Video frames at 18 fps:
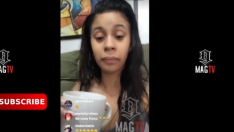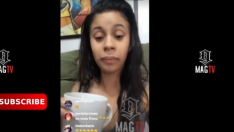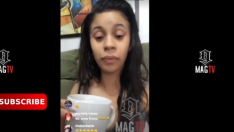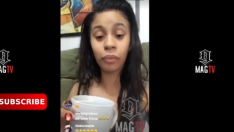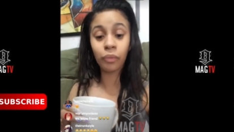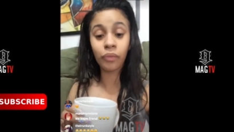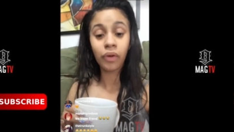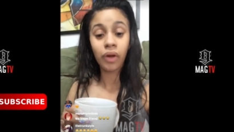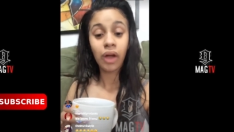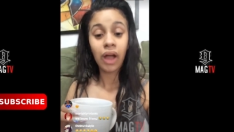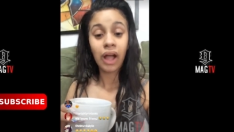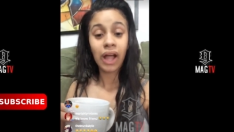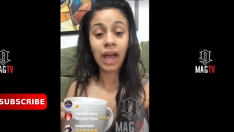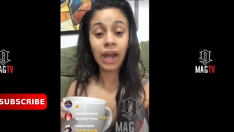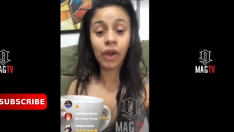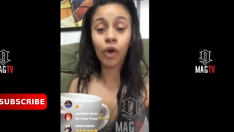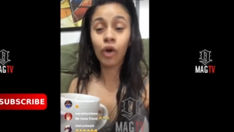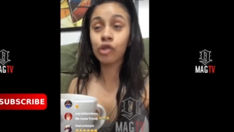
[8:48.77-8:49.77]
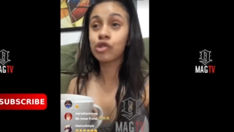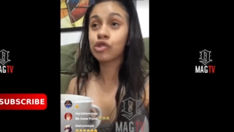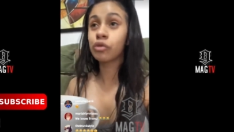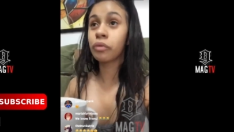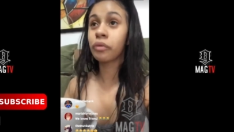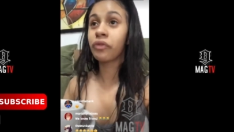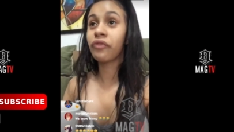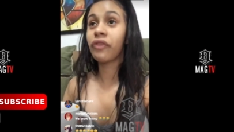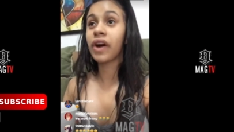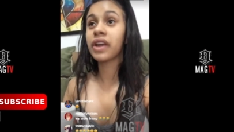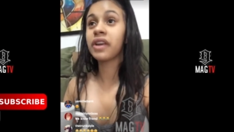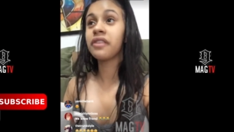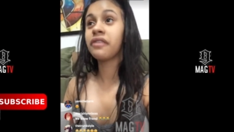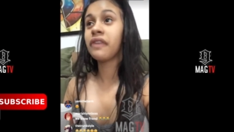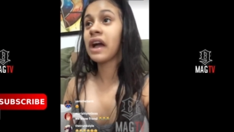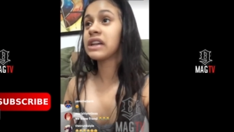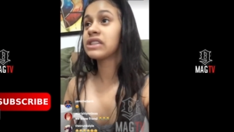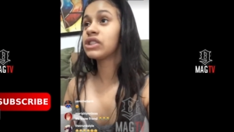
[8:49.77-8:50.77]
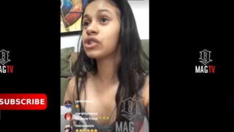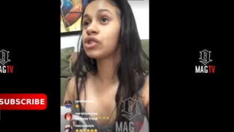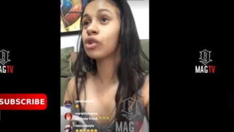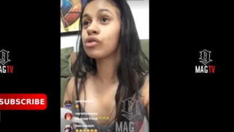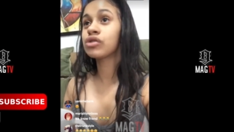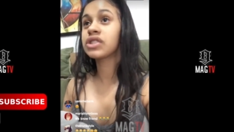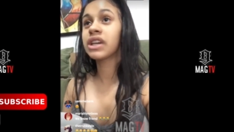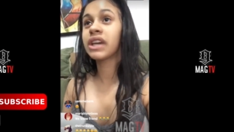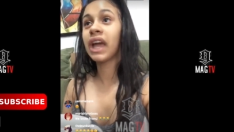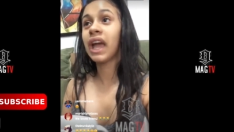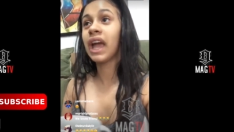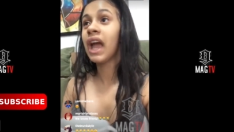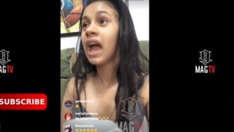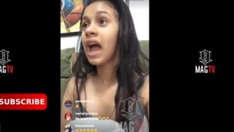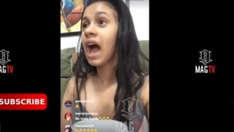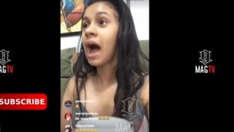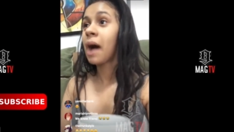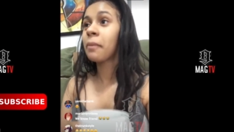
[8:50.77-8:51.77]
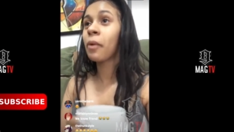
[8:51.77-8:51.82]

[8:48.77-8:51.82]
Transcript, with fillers: I'm gonna be gotta go to fashion shows today.